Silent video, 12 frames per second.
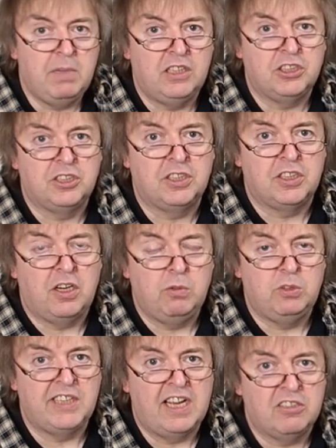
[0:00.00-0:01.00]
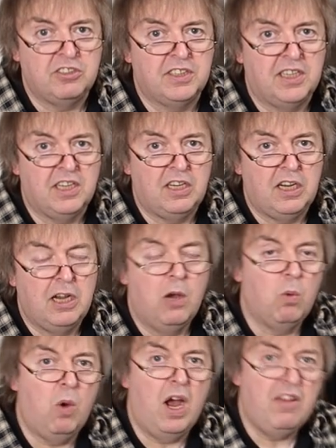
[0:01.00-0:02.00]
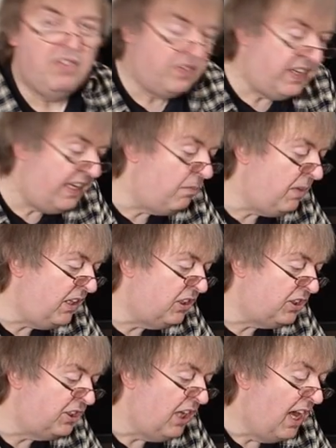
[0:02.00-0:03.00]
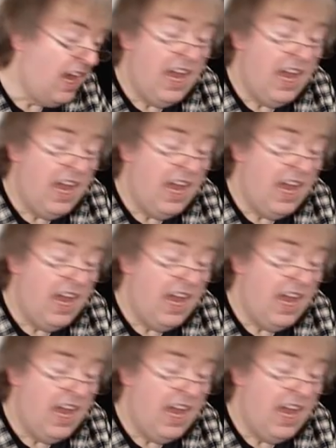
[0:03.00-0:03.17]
minutes that I was out of the car. Why 15 minutes?